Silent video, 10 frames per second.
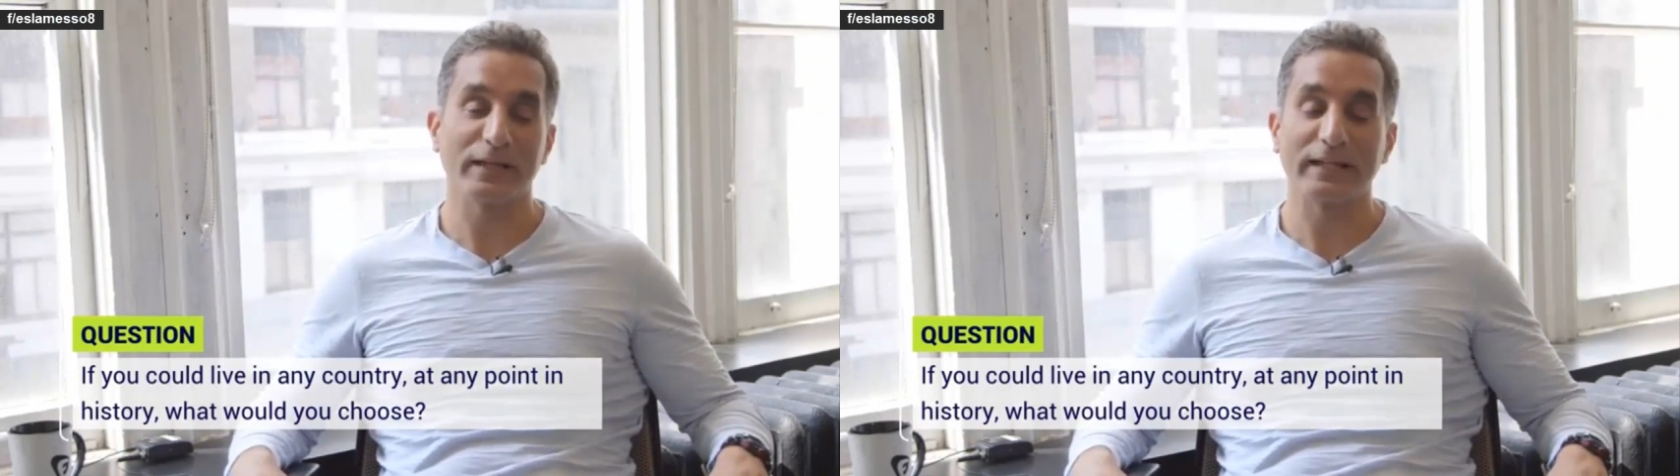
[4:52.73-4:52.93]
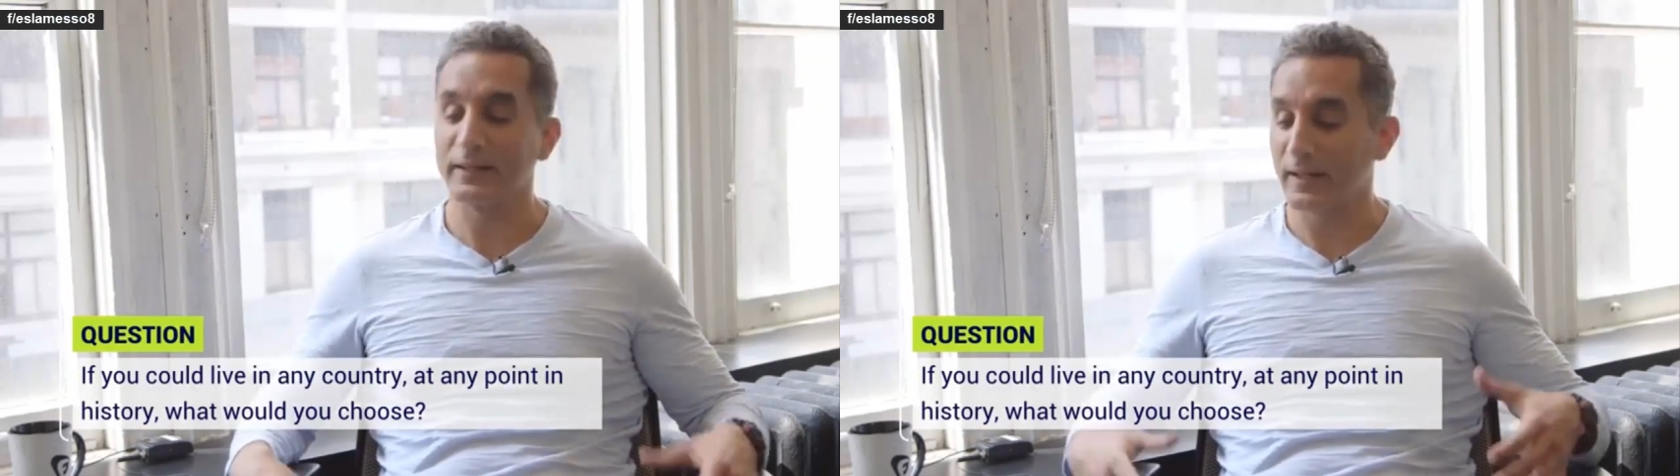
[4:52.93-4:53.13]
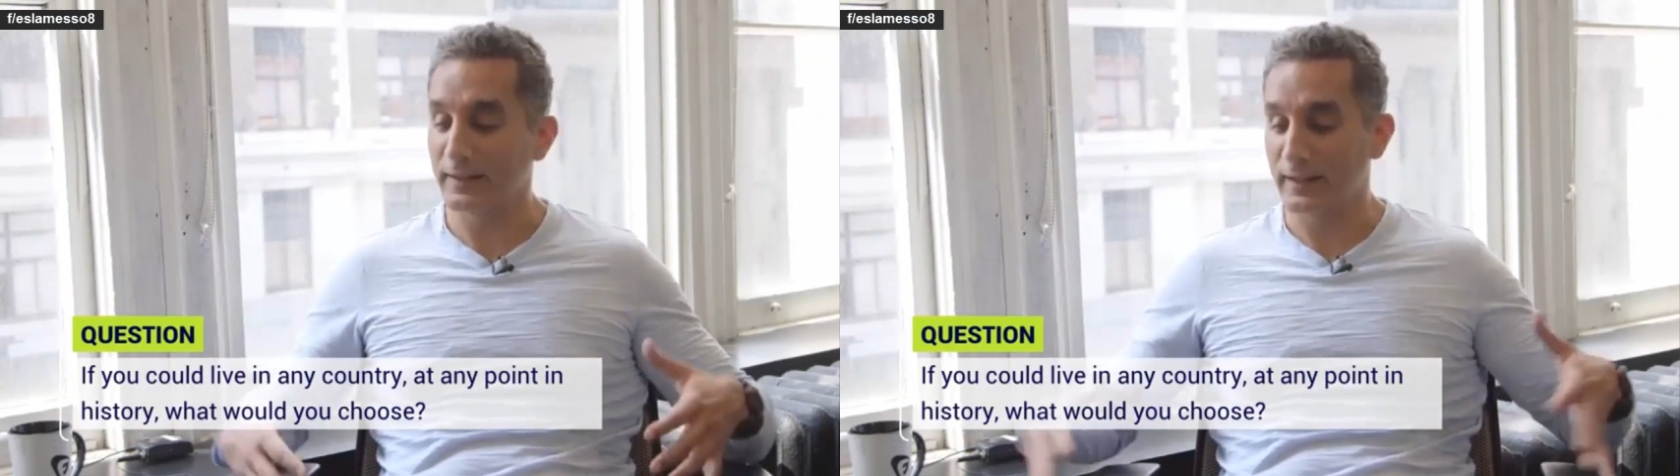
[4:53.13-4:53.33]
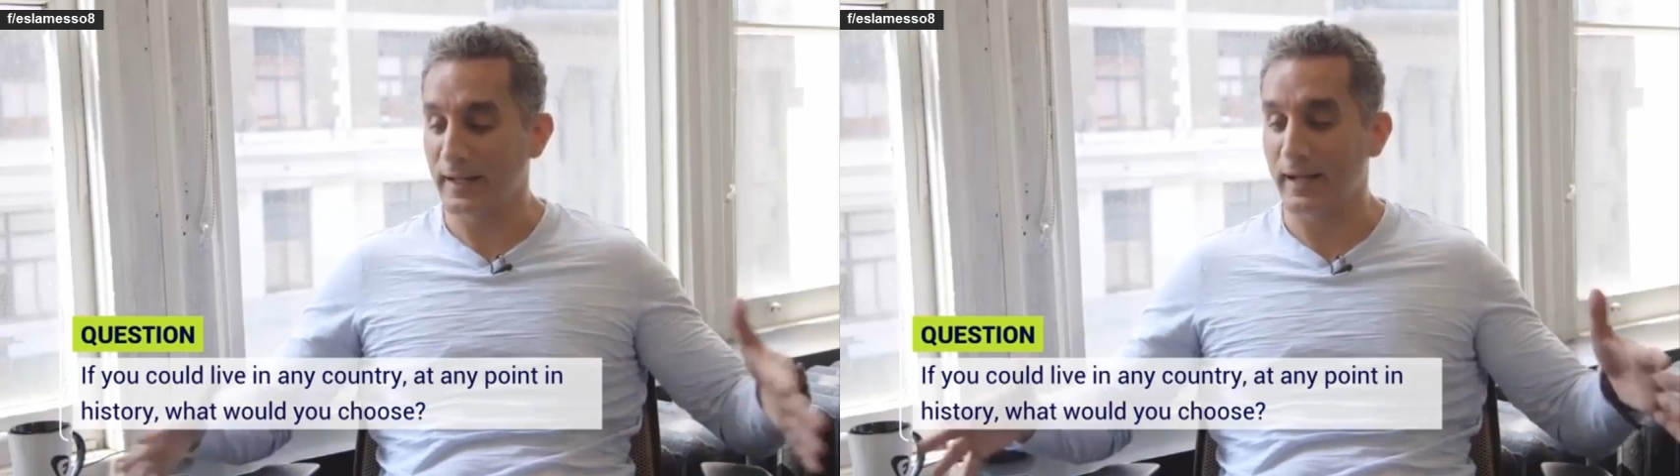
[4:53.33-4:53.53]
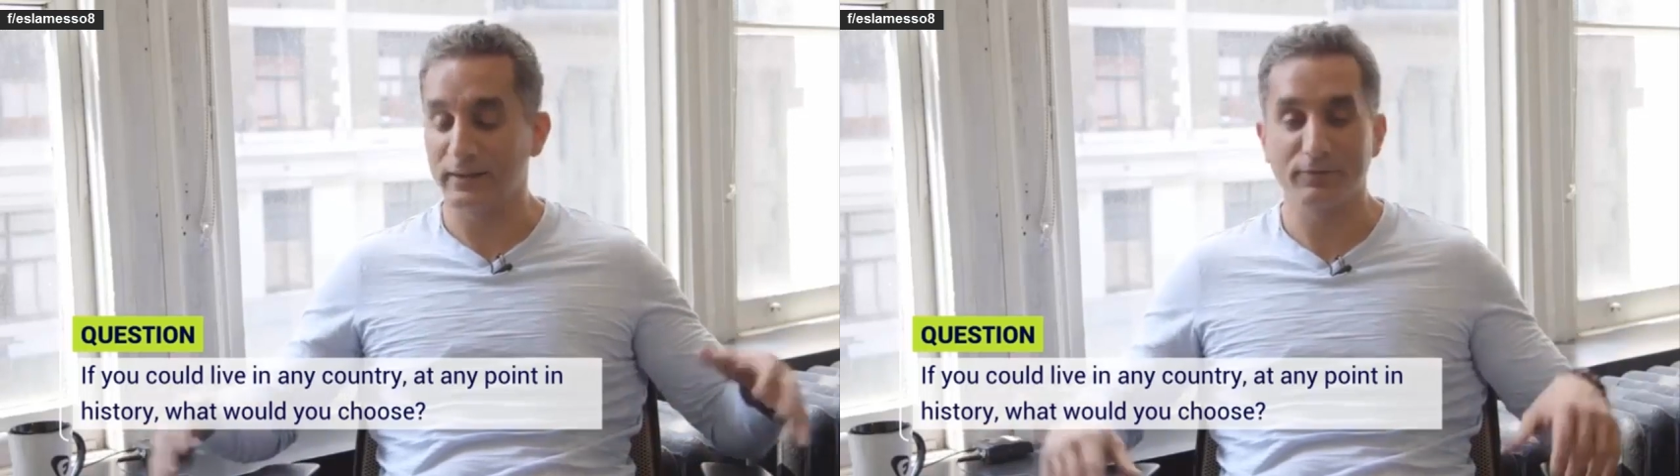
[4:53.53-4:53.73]
and
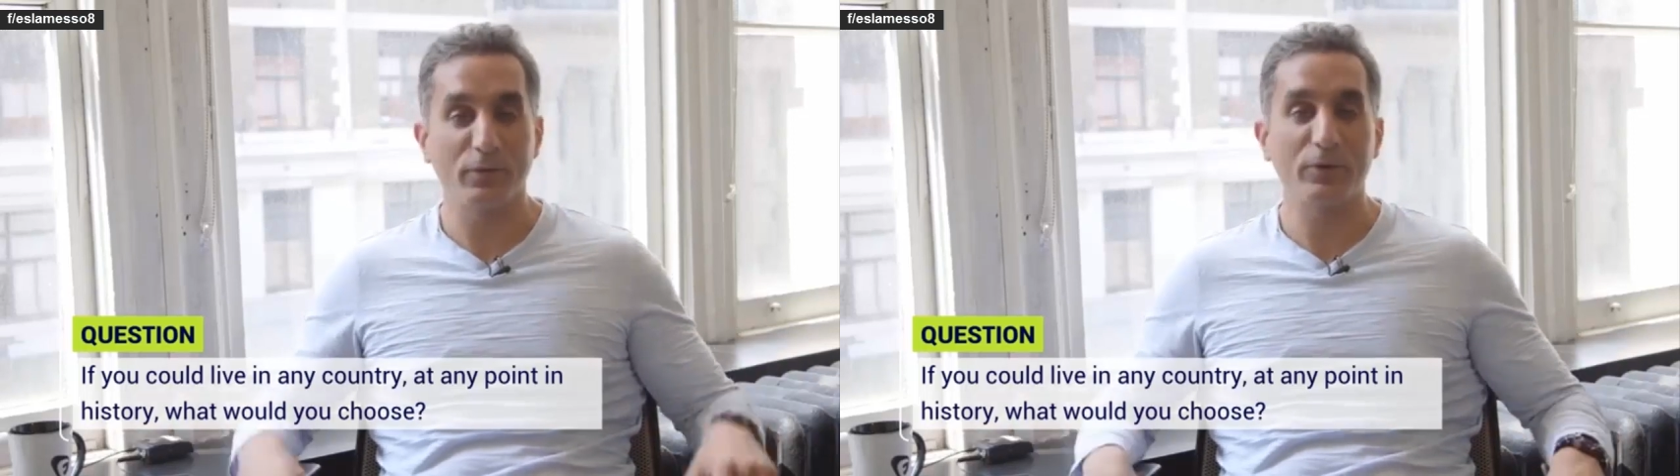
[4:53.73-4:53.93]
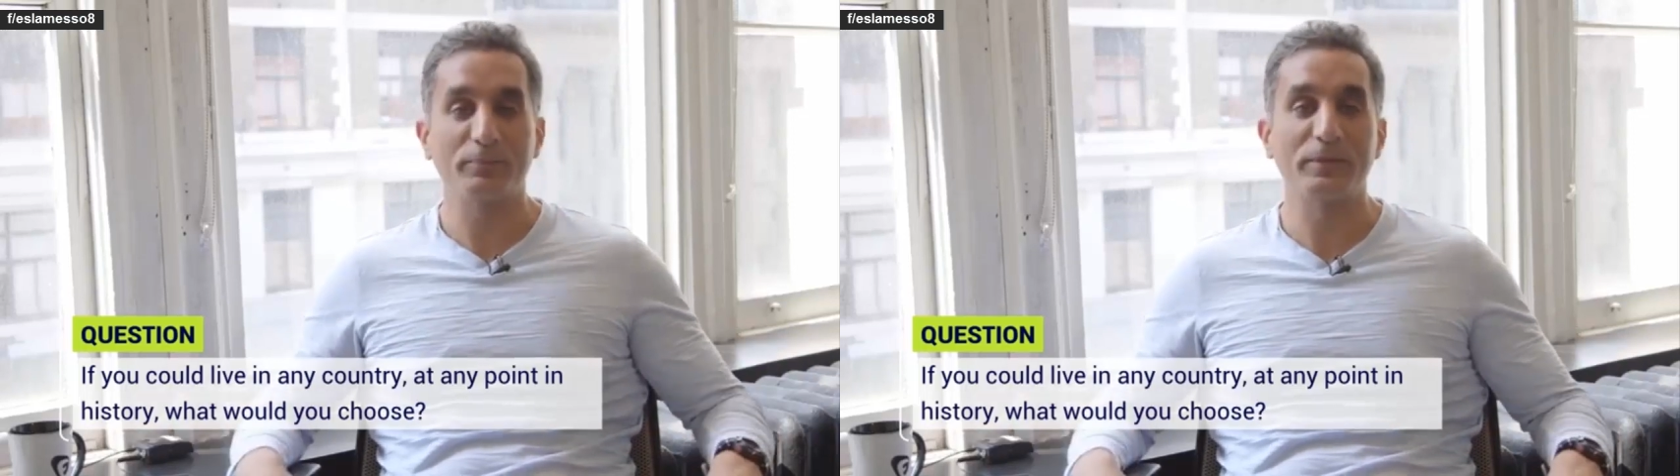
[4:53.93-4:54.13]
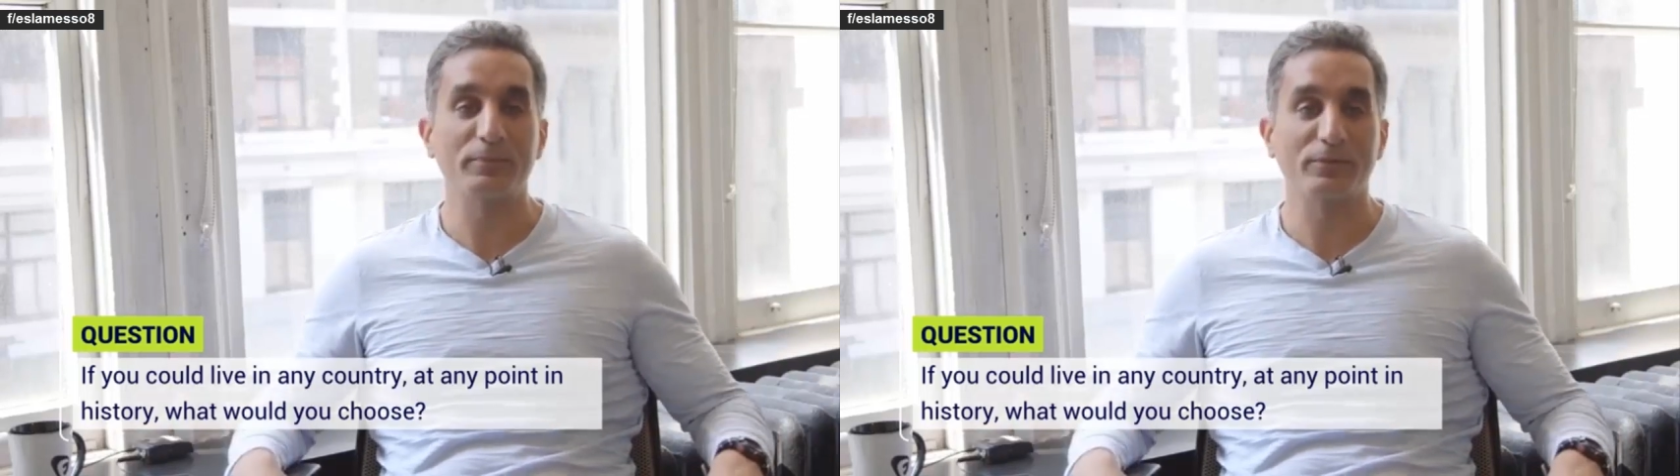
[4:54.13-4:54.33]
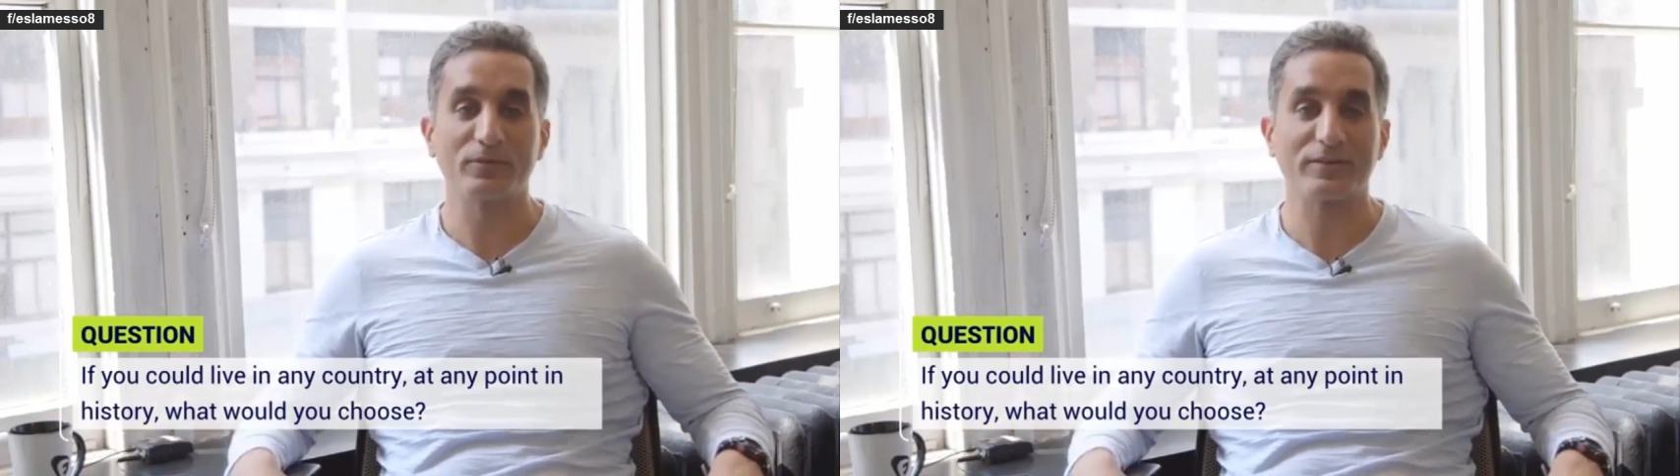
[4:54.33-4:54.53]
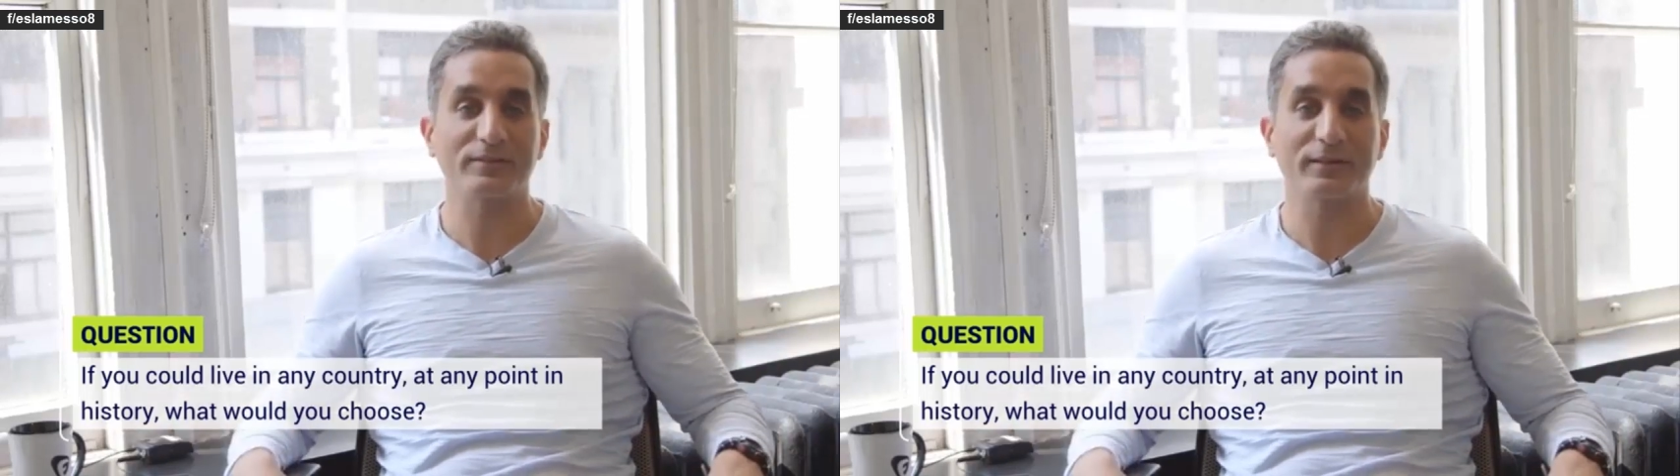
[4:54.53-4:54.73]
I love the way people
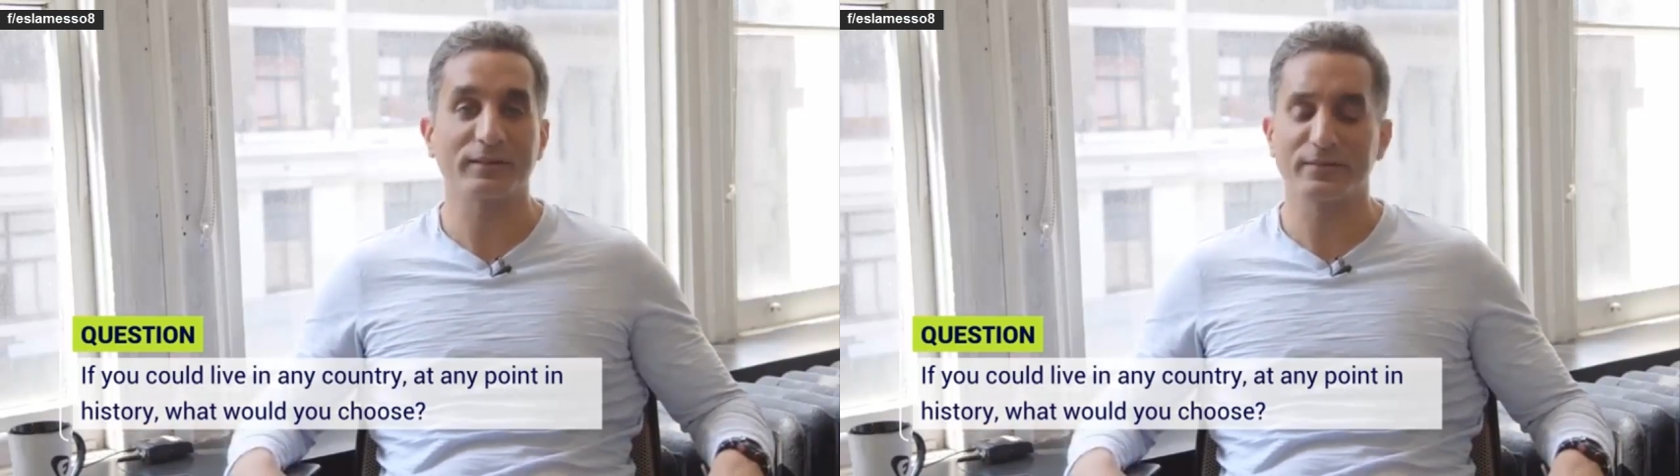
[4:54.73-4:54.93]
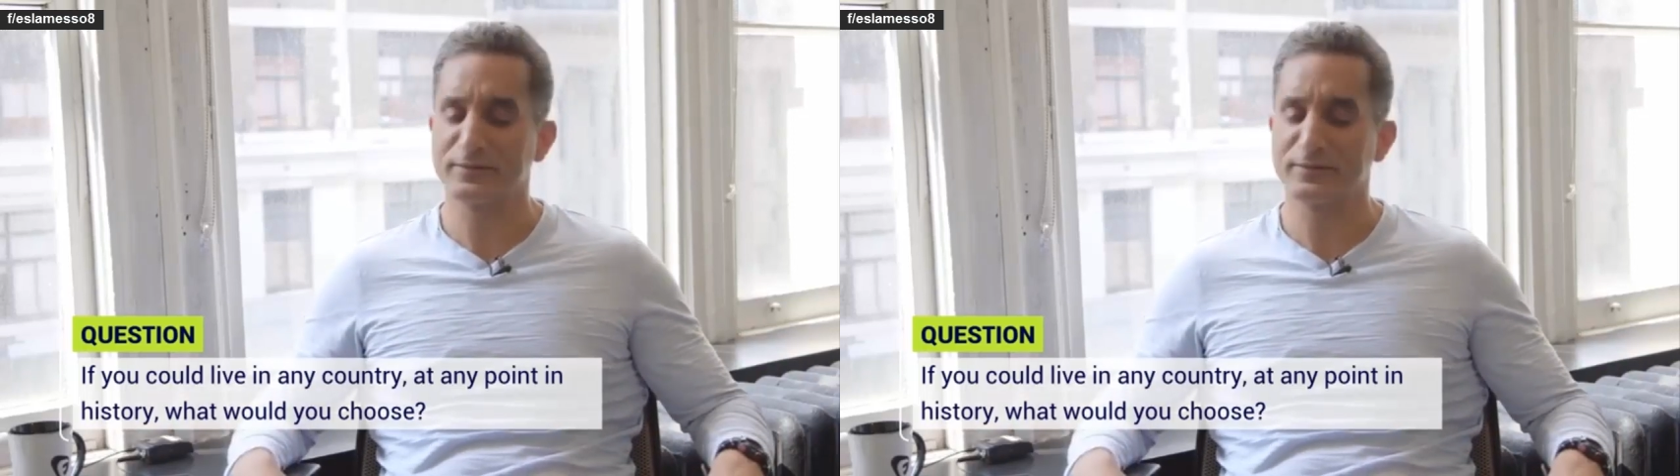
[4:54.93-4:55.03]
dress there.